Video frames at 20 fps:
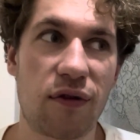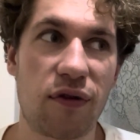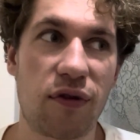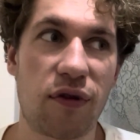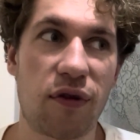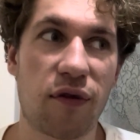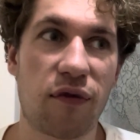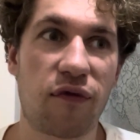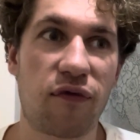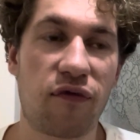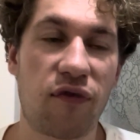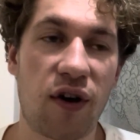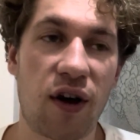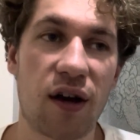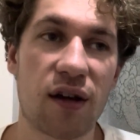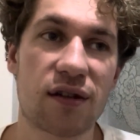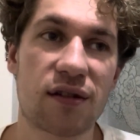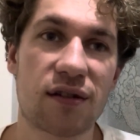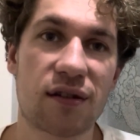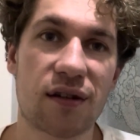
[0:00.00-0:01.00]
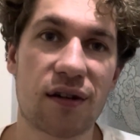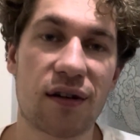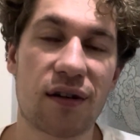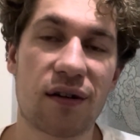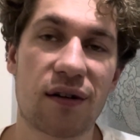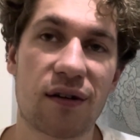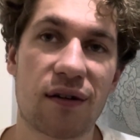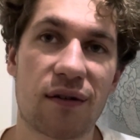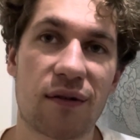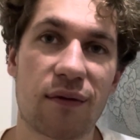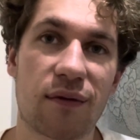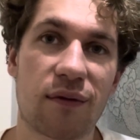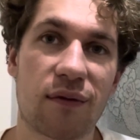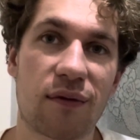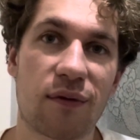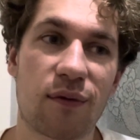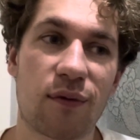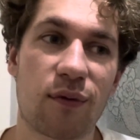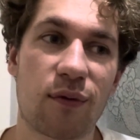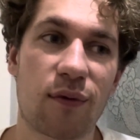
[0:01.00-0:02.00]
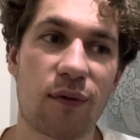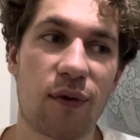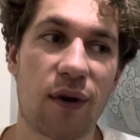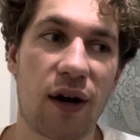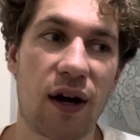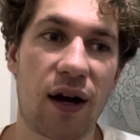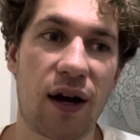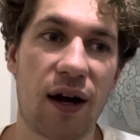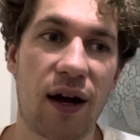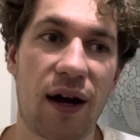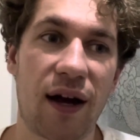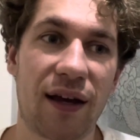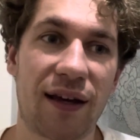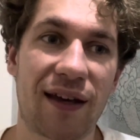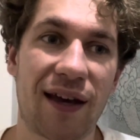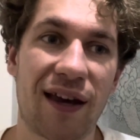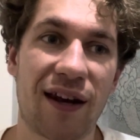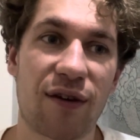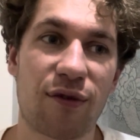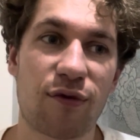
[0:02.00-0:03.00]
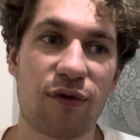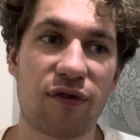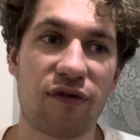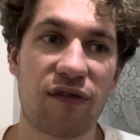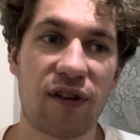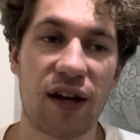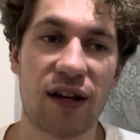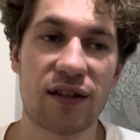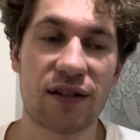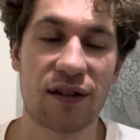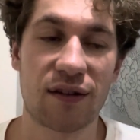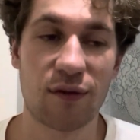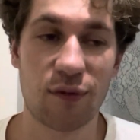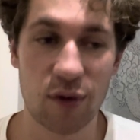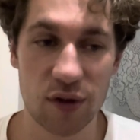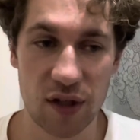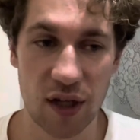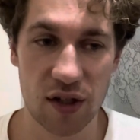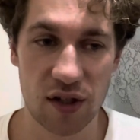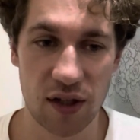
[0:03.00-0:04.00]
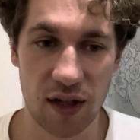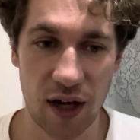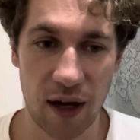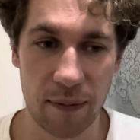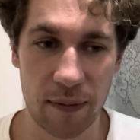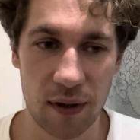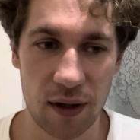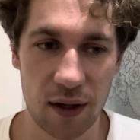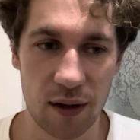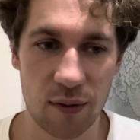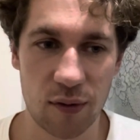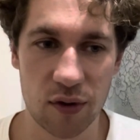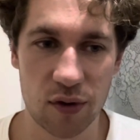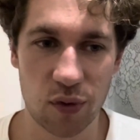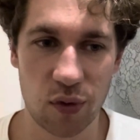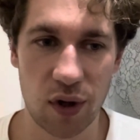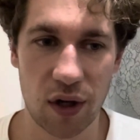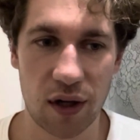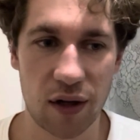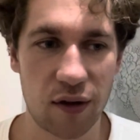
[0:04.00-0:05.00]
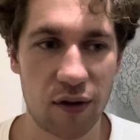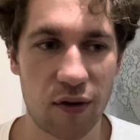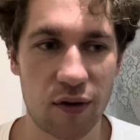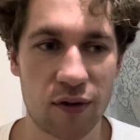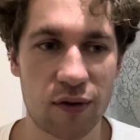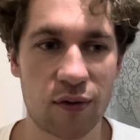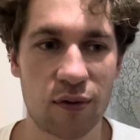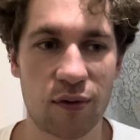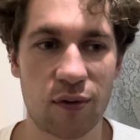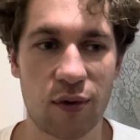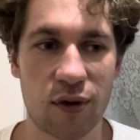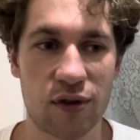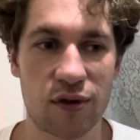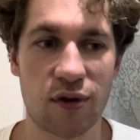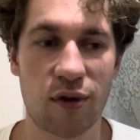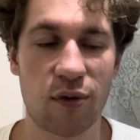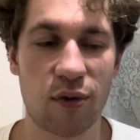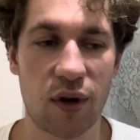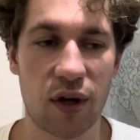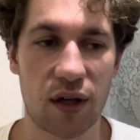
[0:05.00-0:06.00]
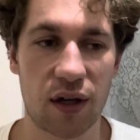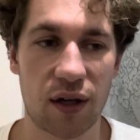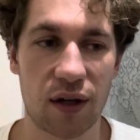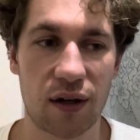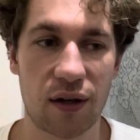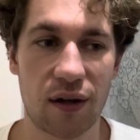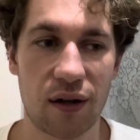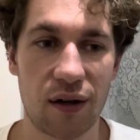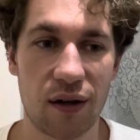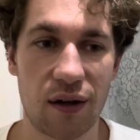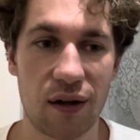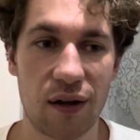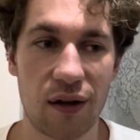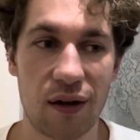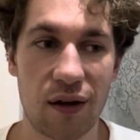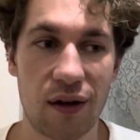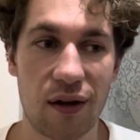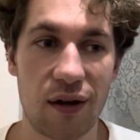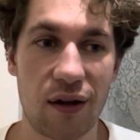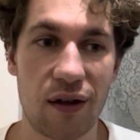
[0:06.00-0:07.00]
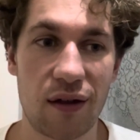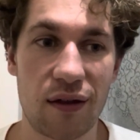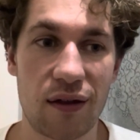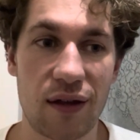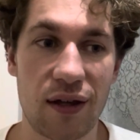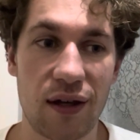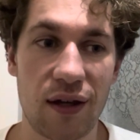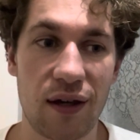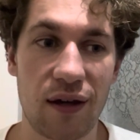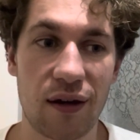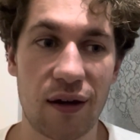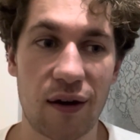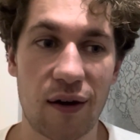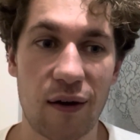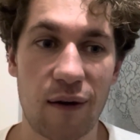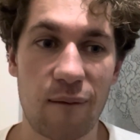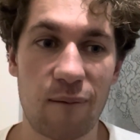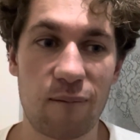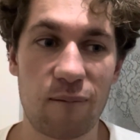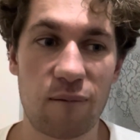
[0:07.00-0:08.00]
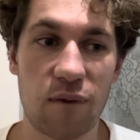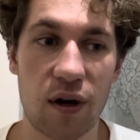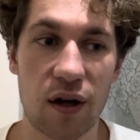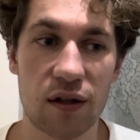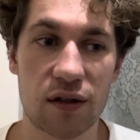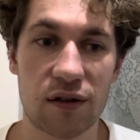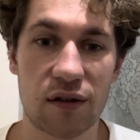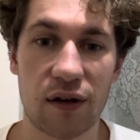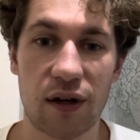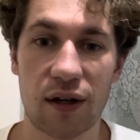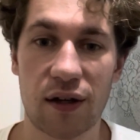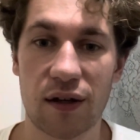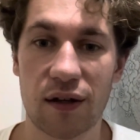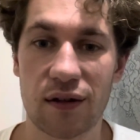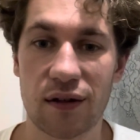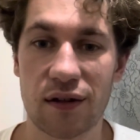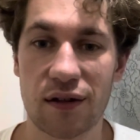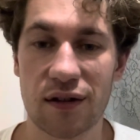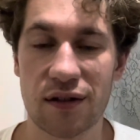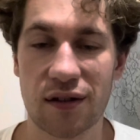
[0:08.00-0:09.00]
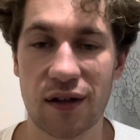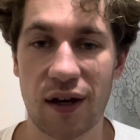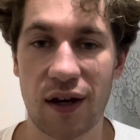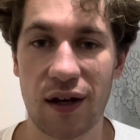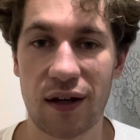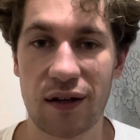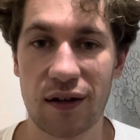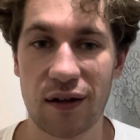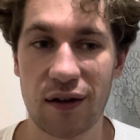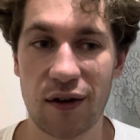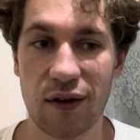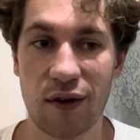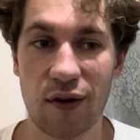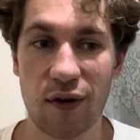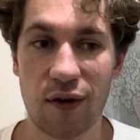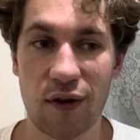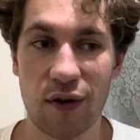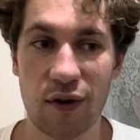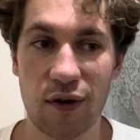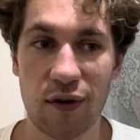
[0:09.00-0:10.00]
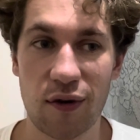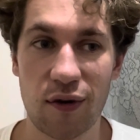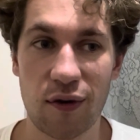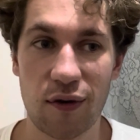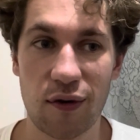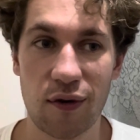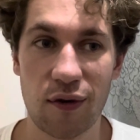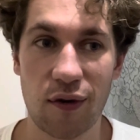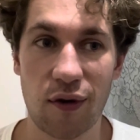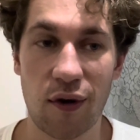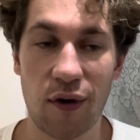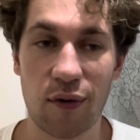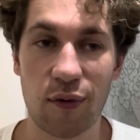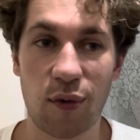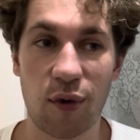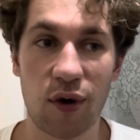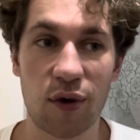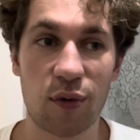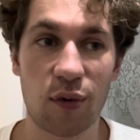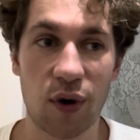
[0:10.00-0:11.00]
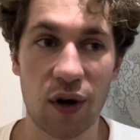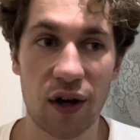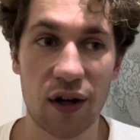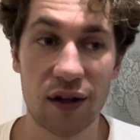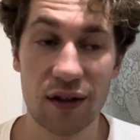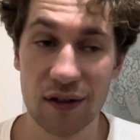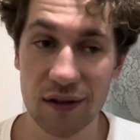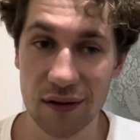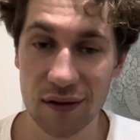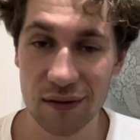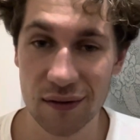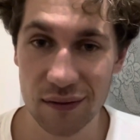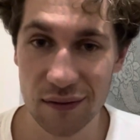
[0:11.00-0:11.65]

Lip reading: the faster I get at reflecting what's actually happening and what's working, not what's not working, the faster I can decide on what works.